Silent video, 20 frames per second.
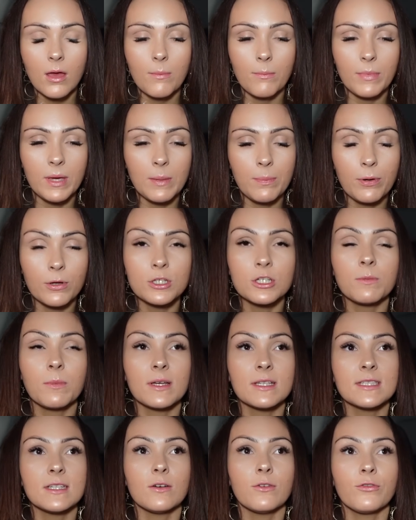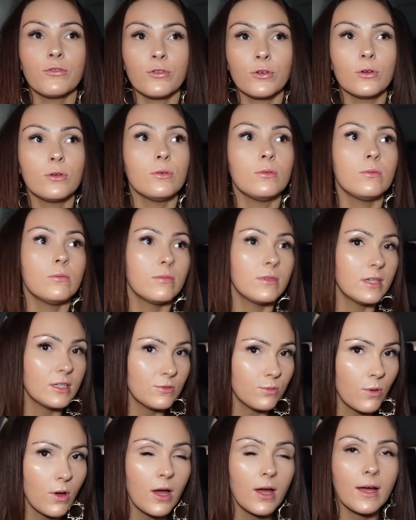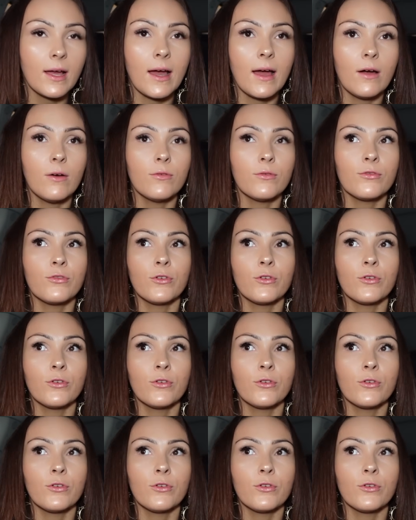me pushing myself through this workout,